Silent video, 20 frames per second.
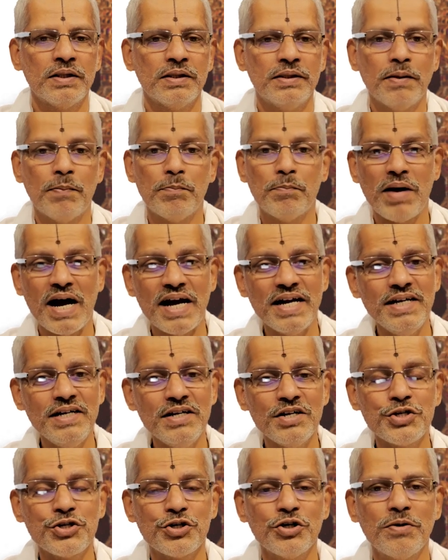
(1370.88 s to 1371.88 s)
The
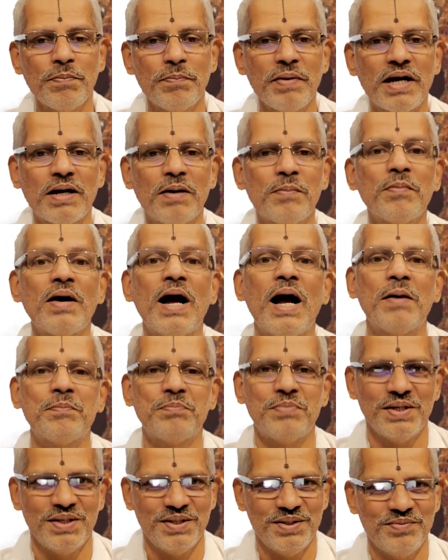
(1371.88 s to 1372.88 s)
mind should become
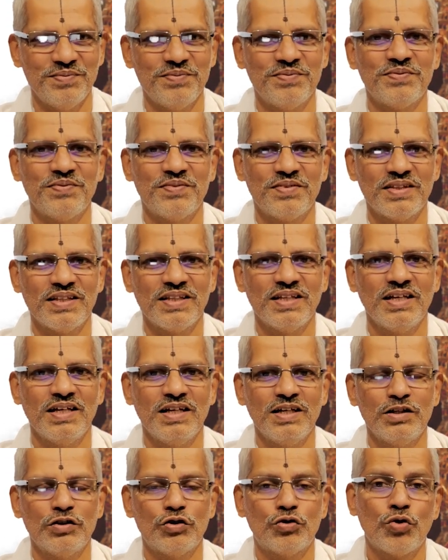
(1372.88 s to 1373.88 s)
happy
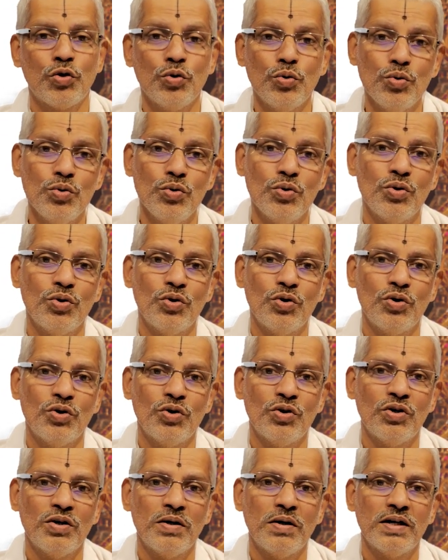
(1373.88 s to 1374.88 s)
through
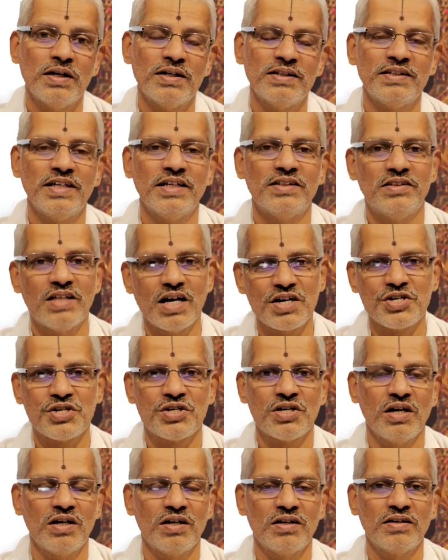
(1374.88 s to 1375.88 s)
the
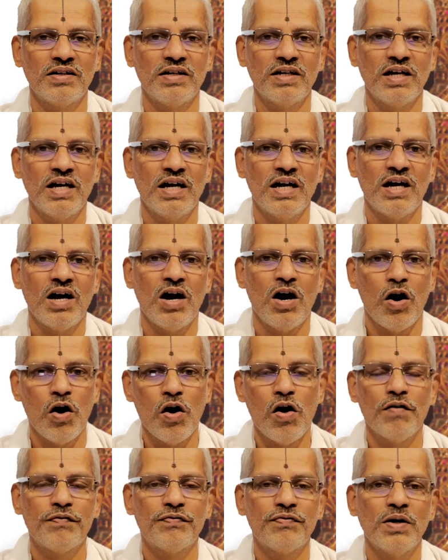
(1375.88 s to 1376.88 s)
darshan
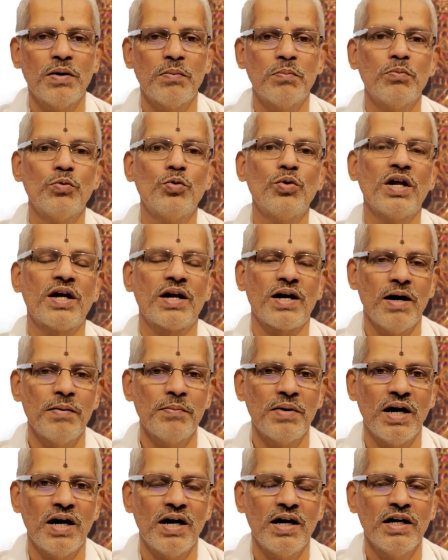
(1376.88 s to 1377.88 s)
of Mula
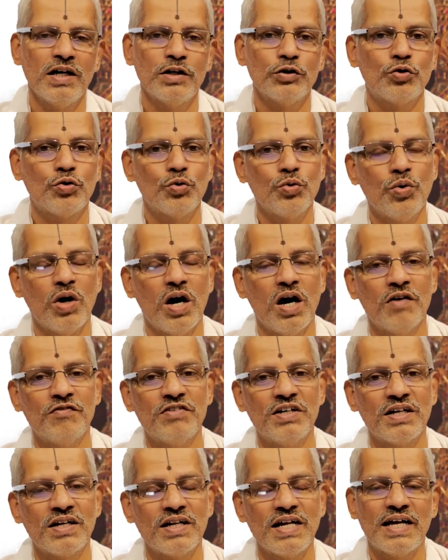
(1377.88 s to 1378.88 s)
Rama through
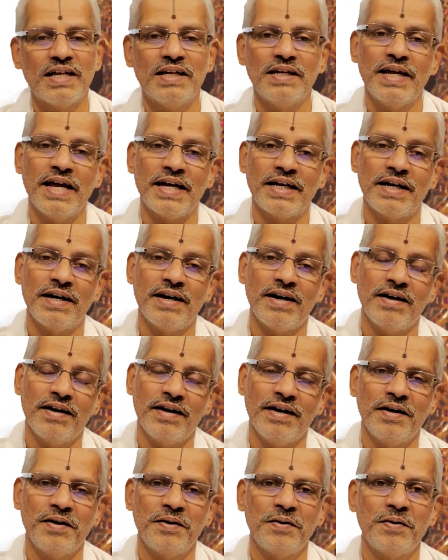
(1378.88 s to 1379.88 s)
our naked eye.